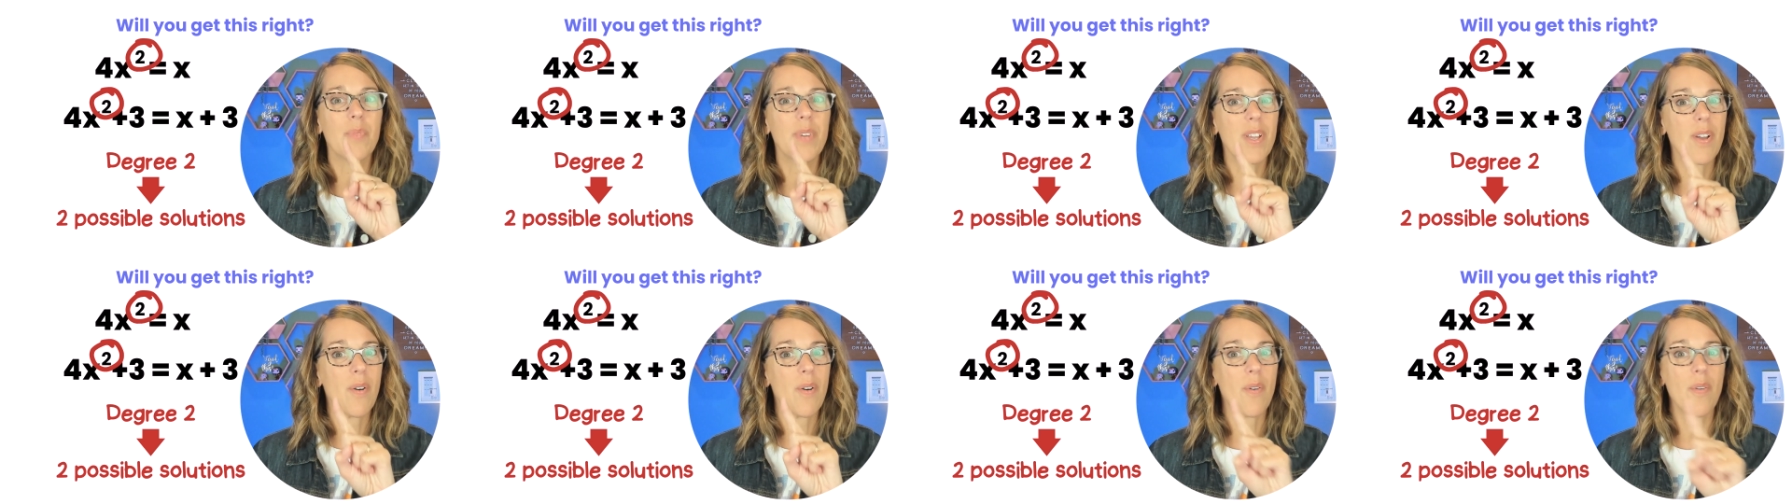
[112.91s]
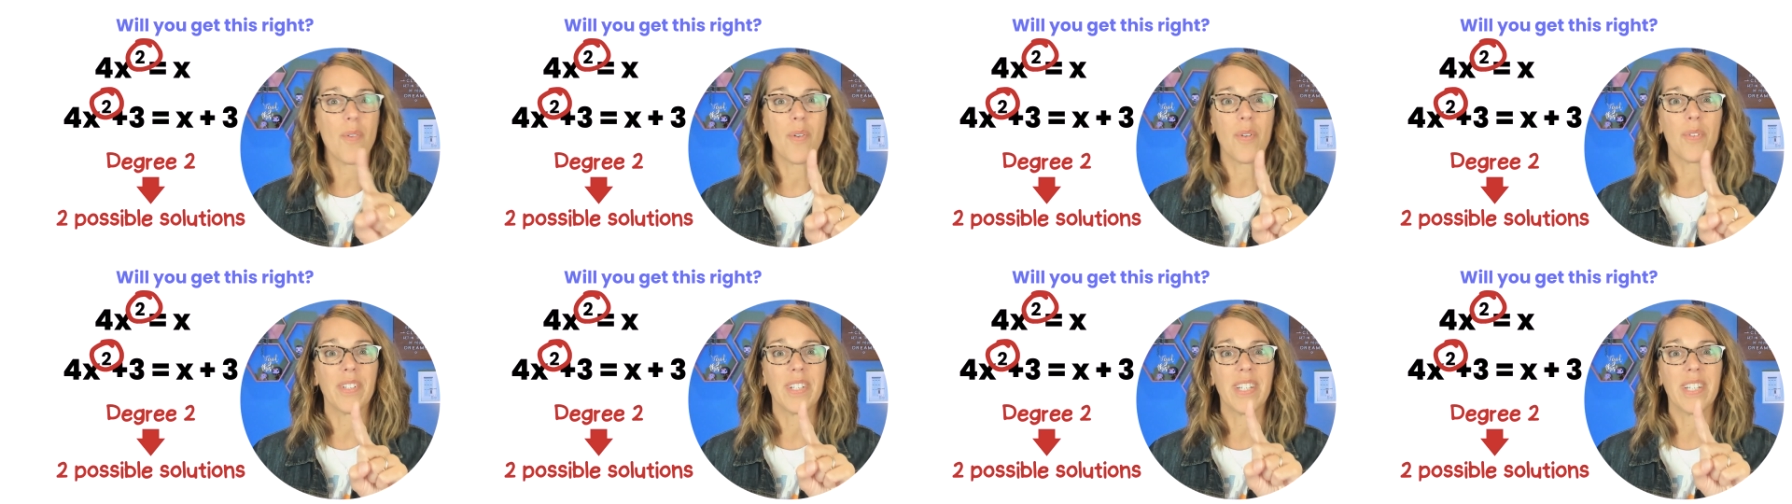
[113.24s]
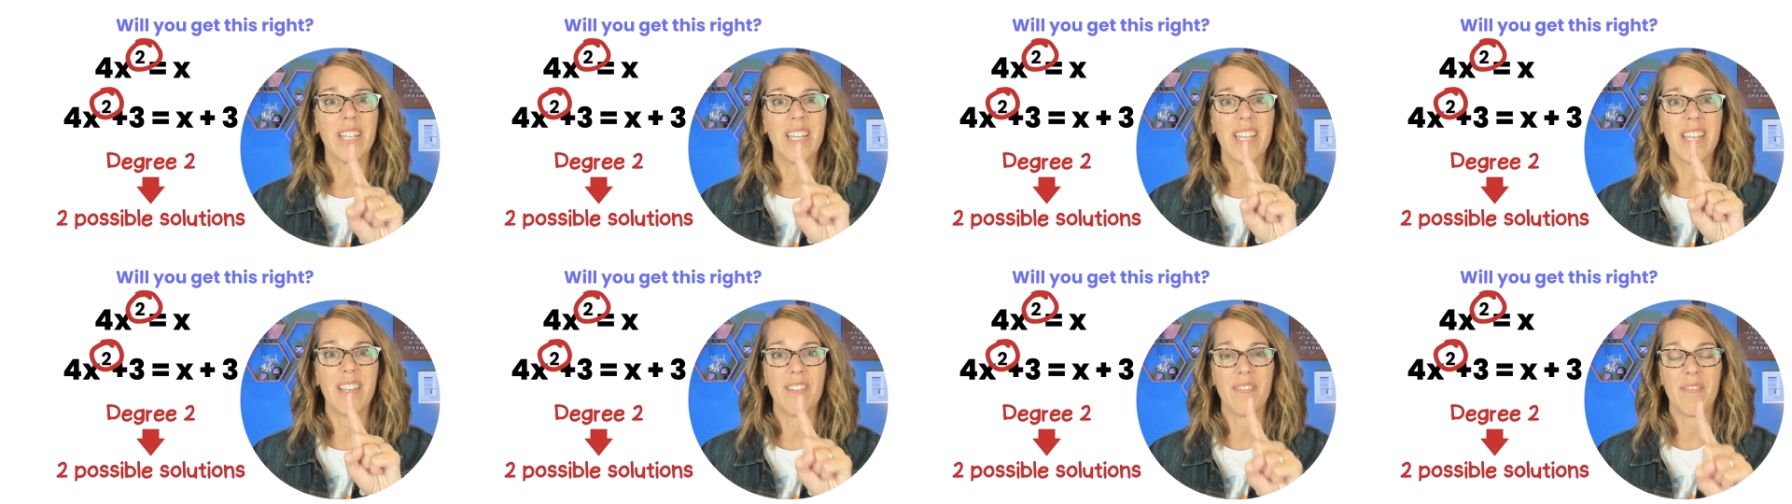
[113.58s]
We
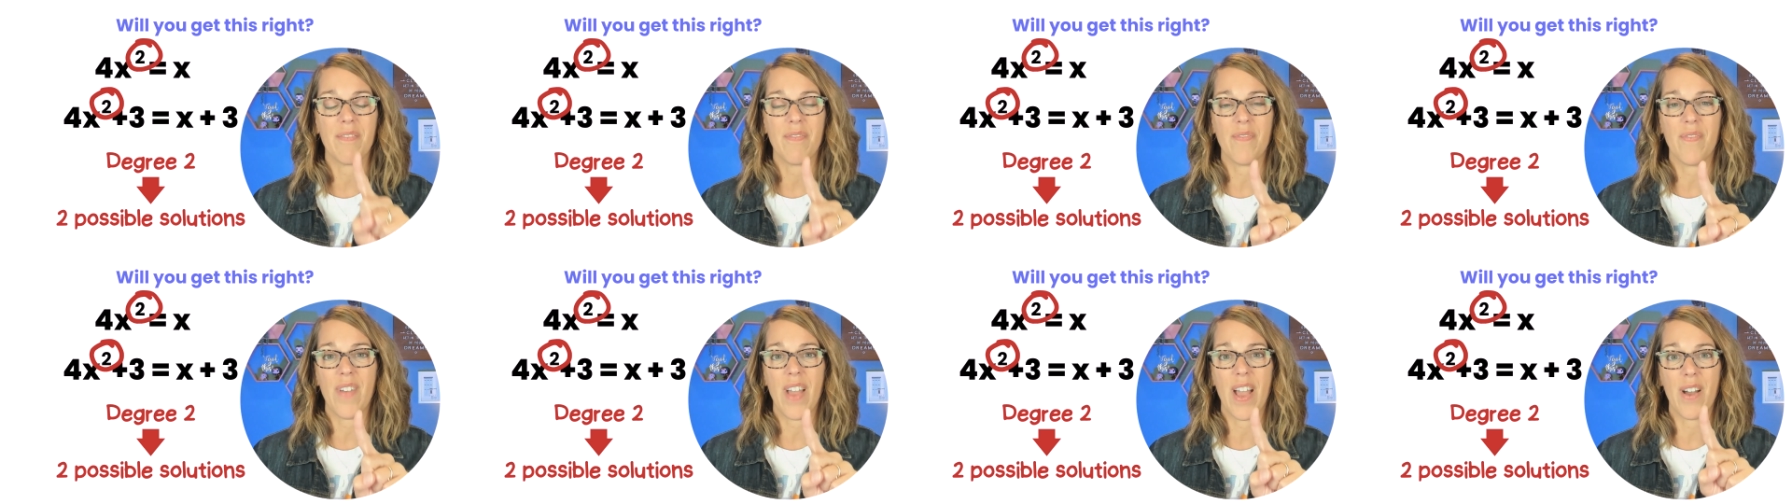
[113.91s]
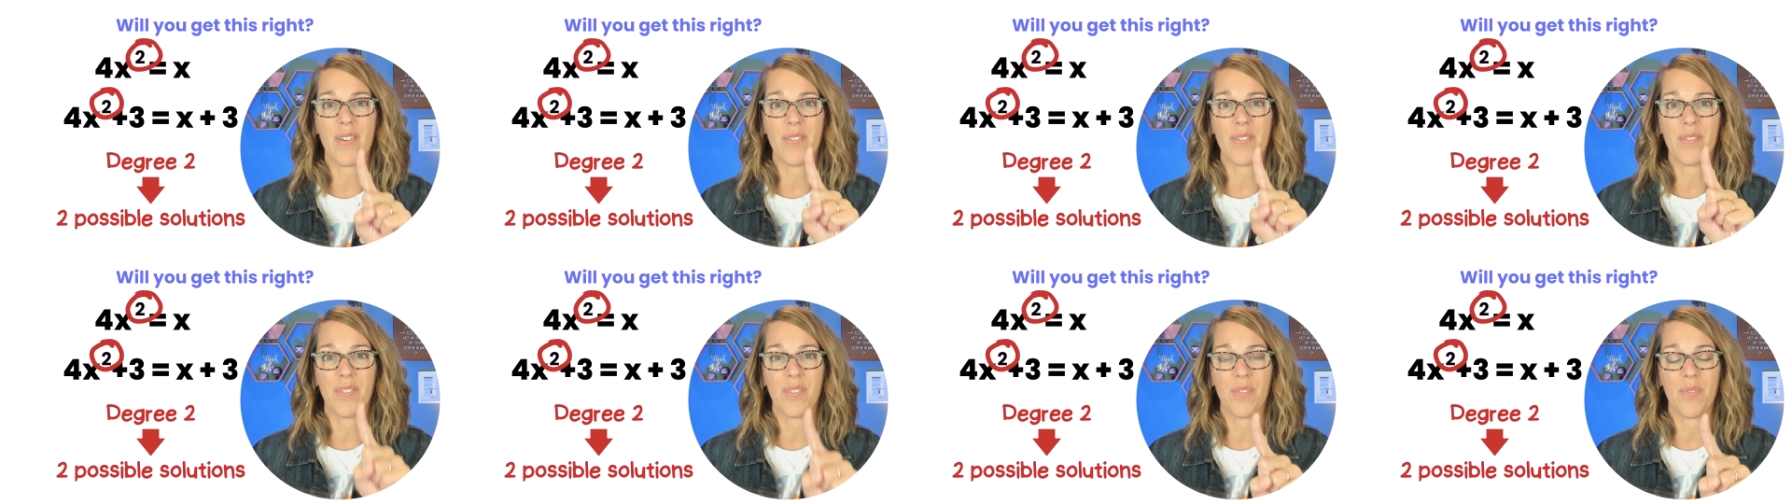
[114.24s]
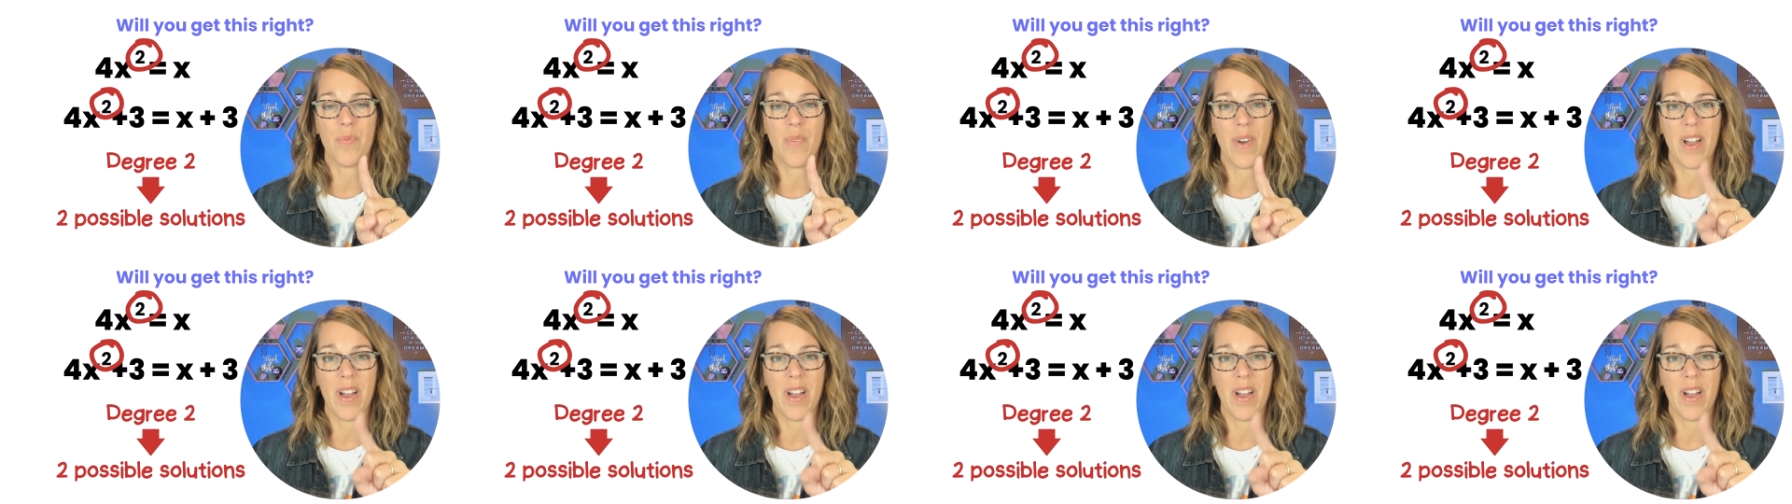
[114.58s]
only found